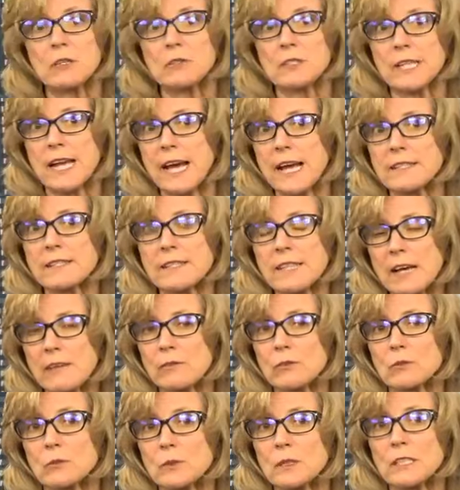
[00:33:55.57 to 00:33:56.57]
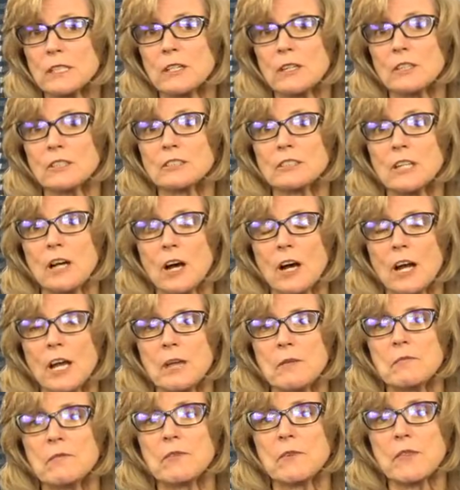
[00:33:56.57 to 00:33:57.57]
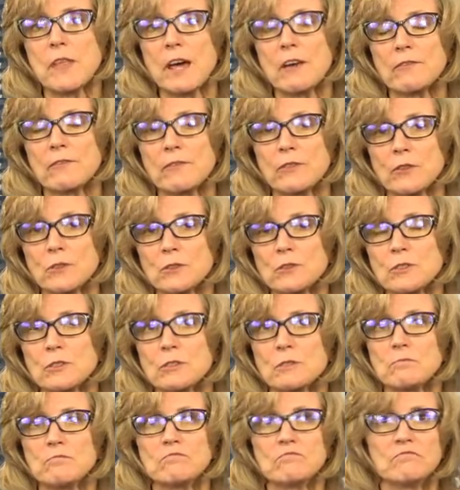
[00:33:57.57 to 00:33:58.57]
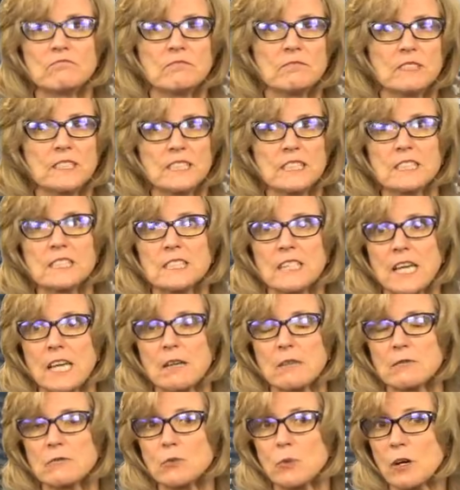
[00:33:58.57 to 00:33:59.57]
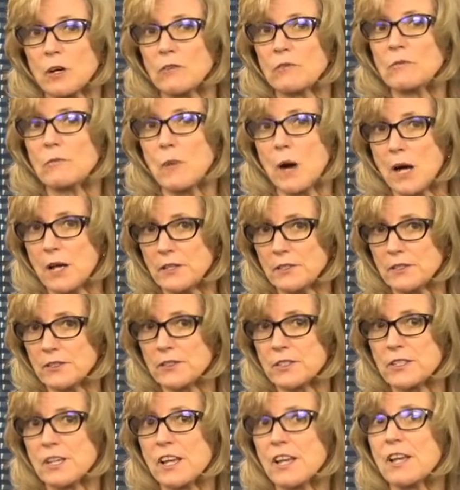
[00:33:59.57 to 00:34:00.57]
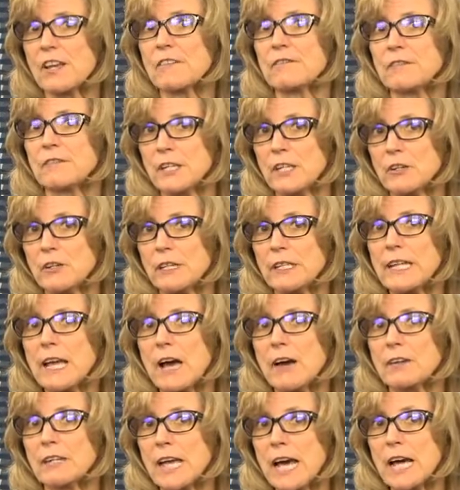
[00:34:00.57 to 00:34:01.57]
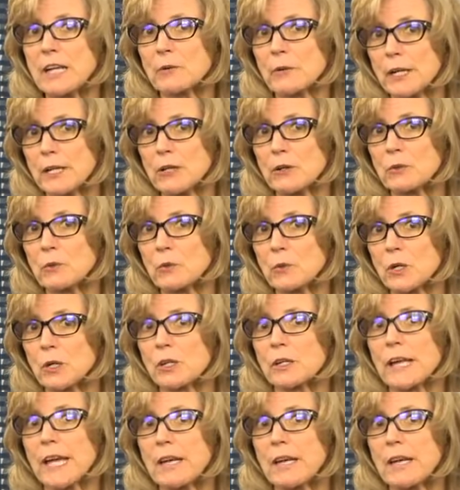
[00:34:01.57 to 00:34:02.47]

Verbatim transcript: know, dads have a really hard time for that first six, eight, 12 months figuring out how do I go to work